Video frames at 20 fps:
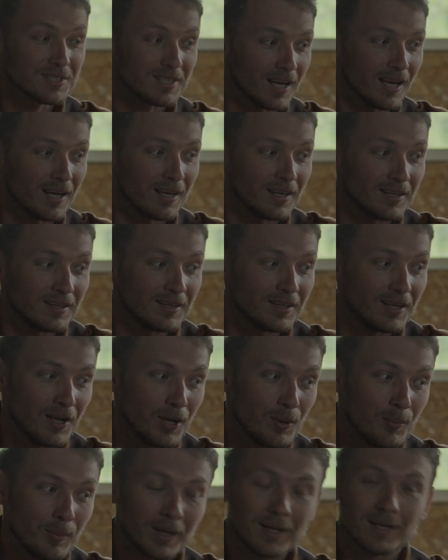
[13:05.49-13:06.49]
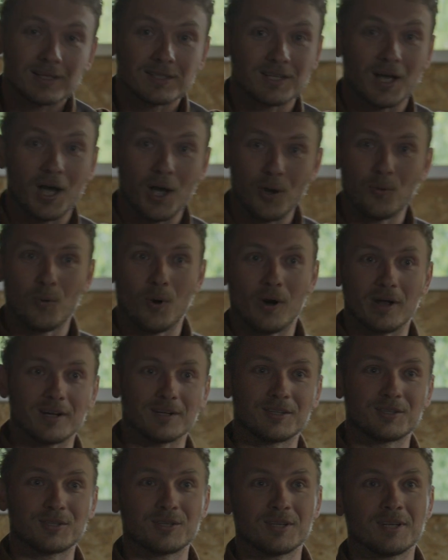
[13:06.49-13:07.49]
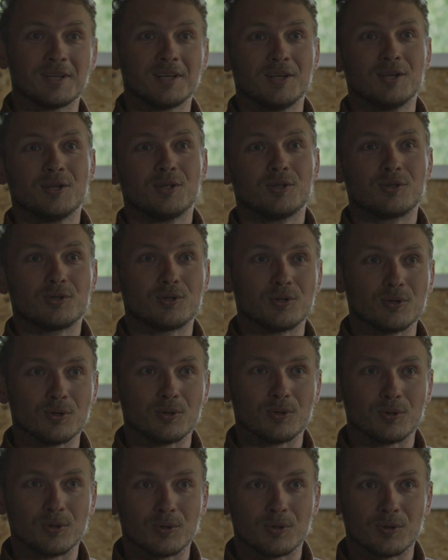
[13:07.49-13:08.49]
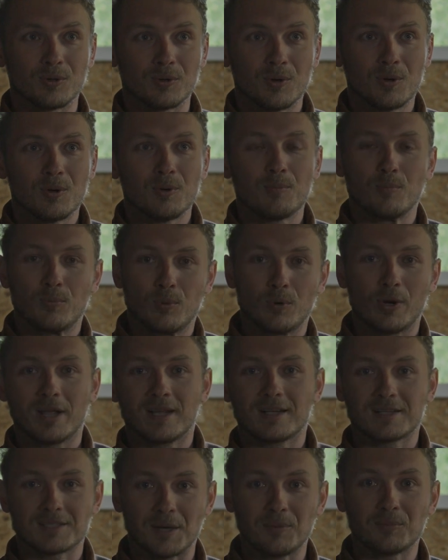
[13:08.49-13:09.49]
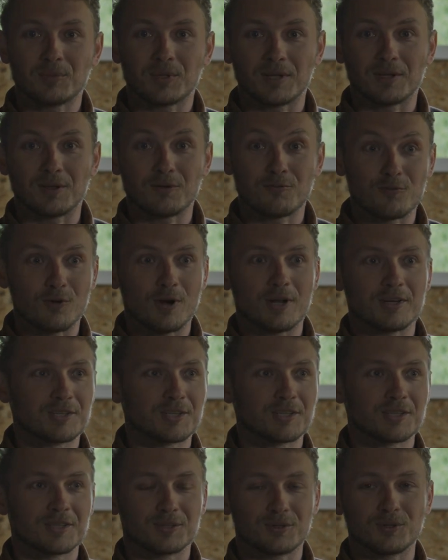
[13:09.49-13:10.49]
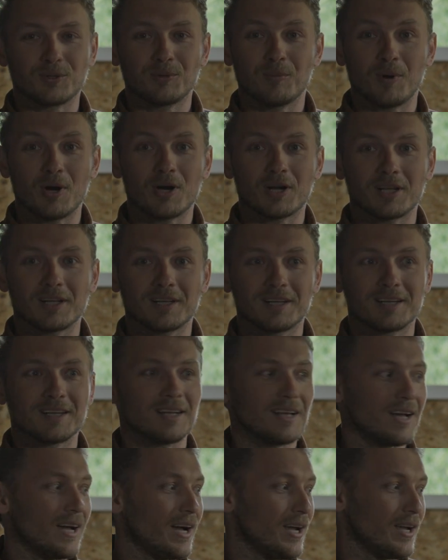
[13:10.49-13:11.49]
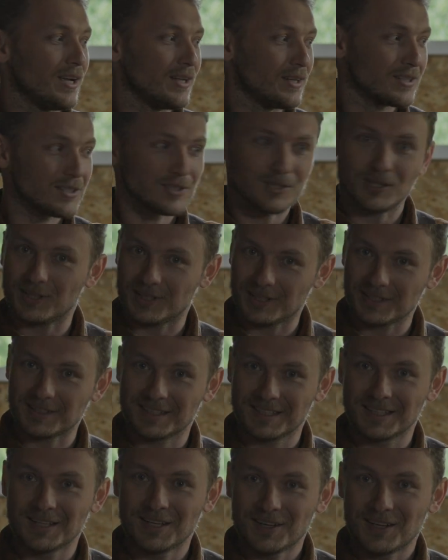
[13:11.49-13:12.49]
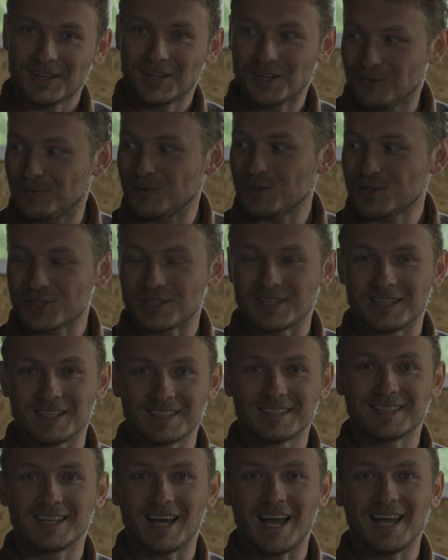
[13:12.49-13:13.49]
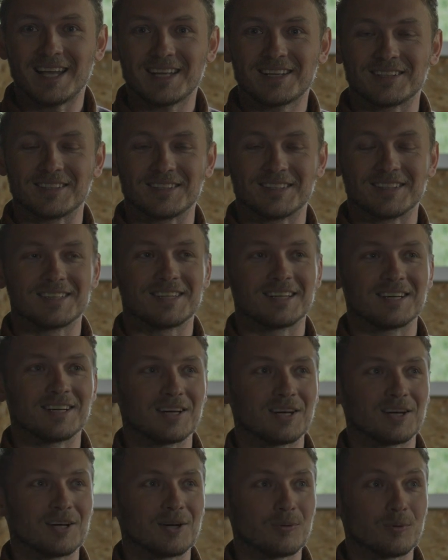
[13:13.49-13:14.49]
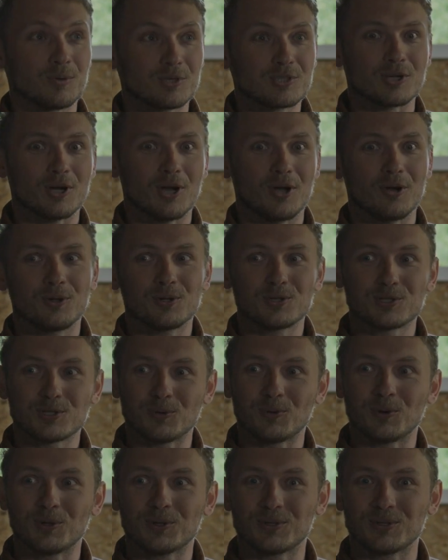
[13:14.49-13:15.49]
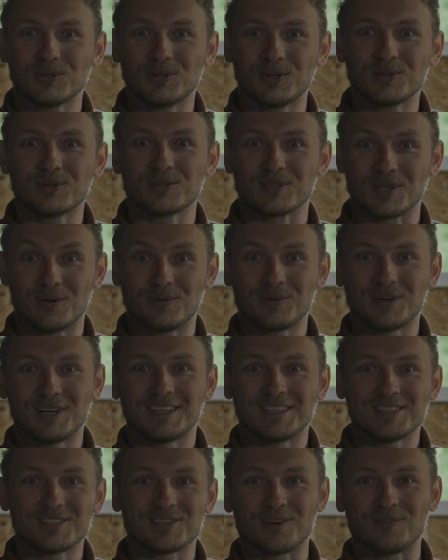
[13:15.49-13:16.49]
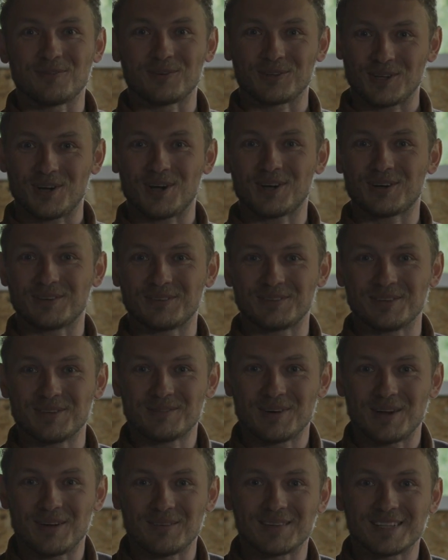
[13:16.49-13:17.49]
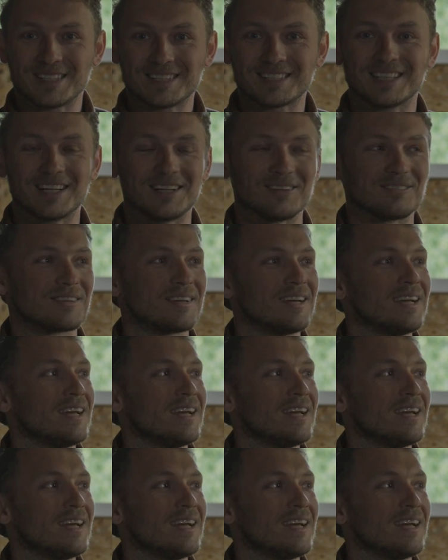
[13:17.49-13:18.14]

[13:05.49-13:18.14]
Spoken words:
and because I wanted to bring something fresh to the market, I started envisioning the Eikan, which I also want to use. I really enjoy photography by myself.